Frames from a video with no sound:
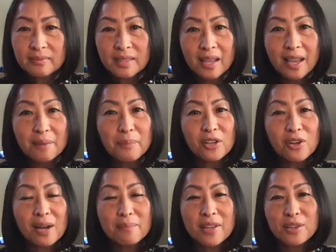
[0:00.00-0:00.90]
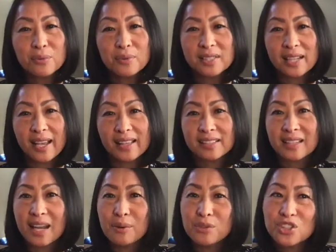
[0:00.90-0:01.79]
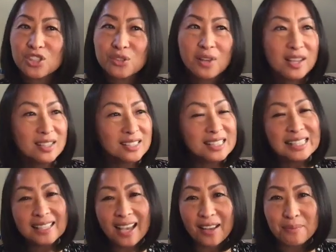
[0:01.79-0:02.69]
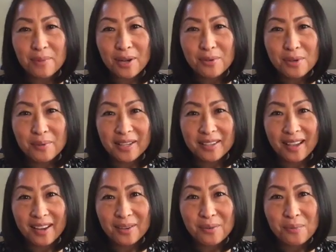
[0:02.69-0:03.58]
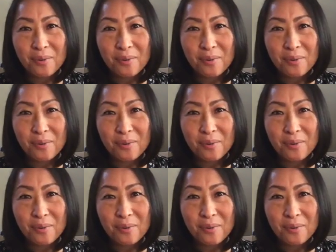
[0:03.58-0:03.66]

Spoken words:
And my grandmother would dance, and I would just sneak out of my room at night and